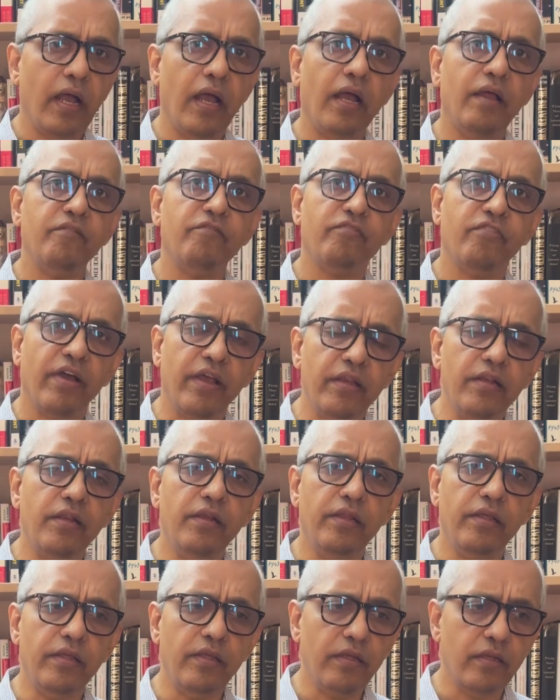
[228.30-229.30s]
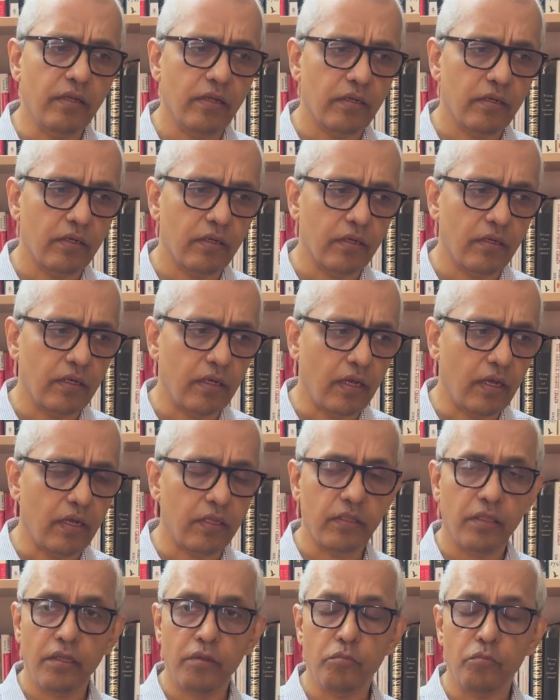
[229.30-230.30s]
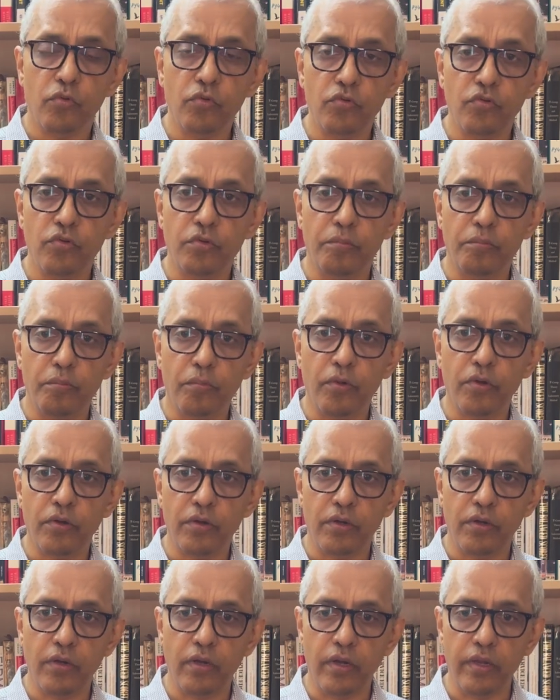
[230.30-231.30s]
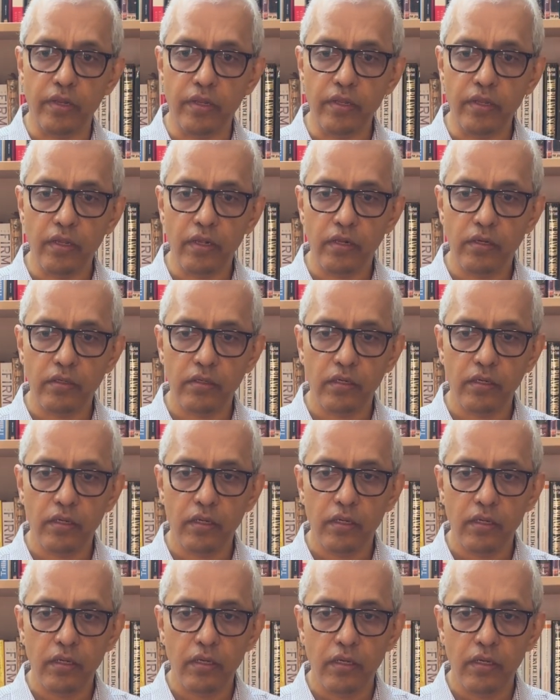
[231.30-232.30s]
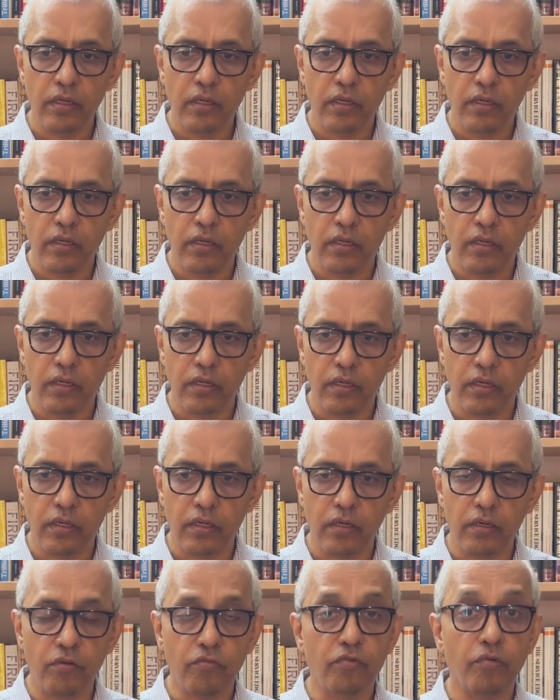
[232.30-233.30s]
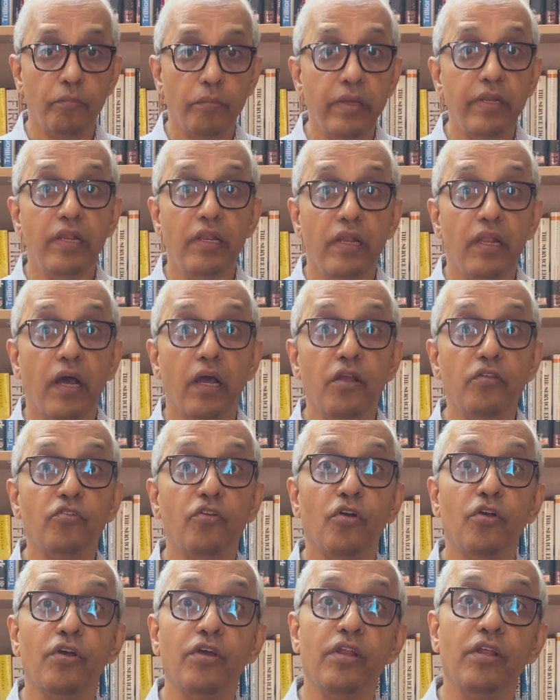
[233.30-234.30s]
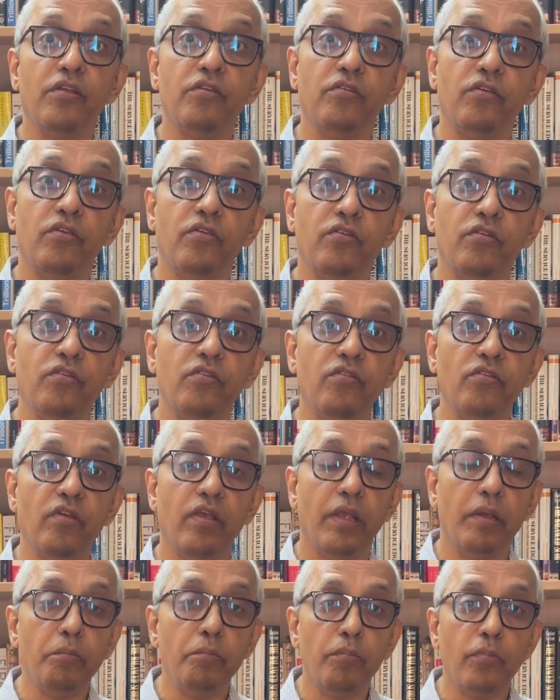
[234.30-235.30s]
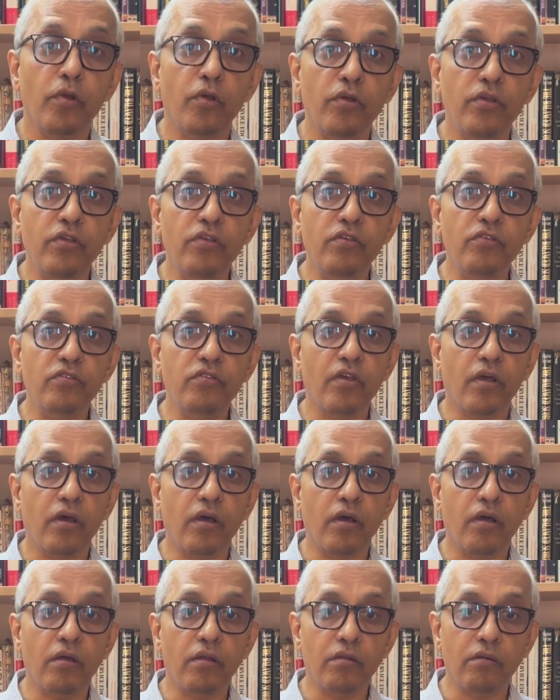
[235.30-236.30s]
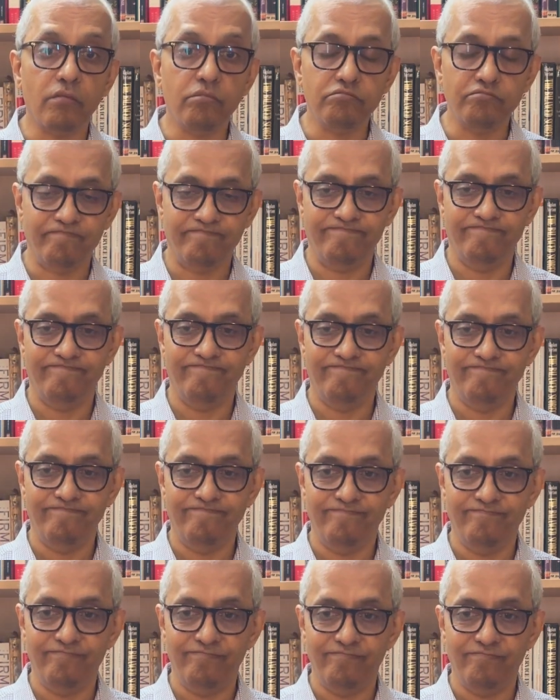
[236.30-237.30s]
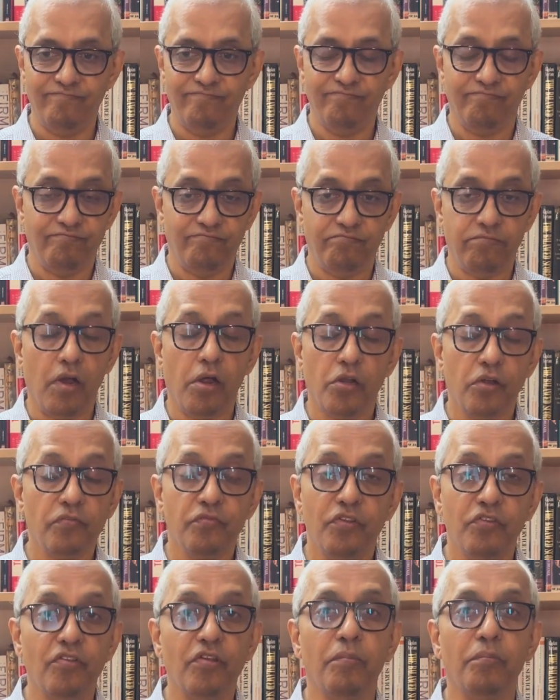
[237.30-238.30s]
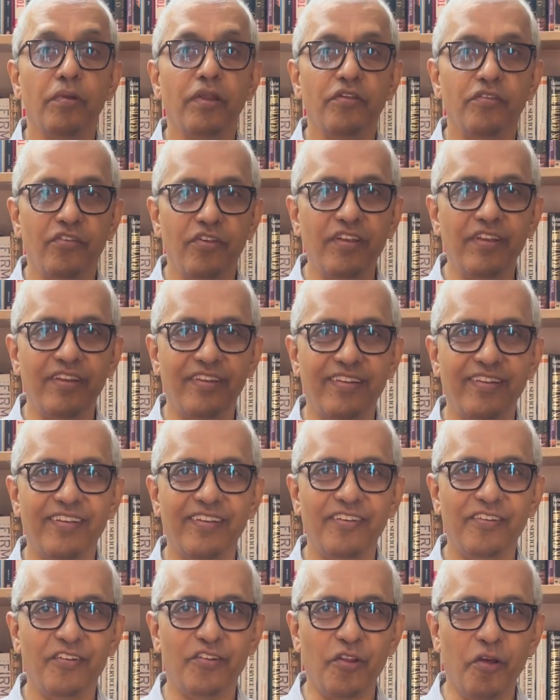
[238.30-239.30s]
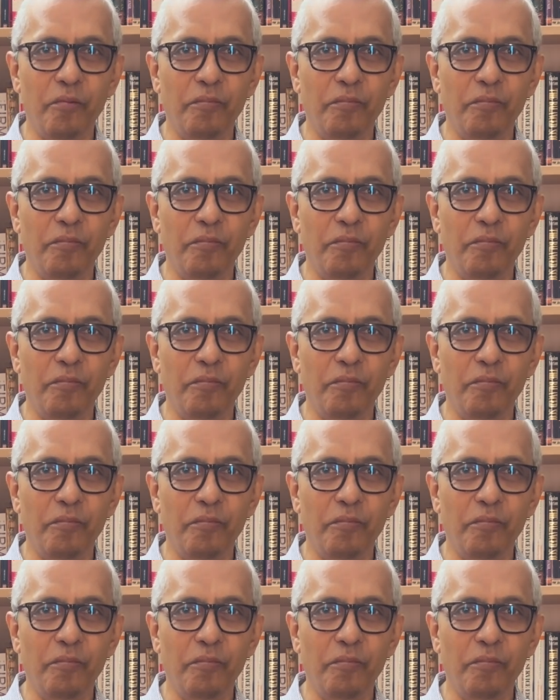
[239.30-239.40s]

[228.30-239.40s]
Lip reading: And finally, I think most importantly, for many large organizations, employees are part of the supply chain, raw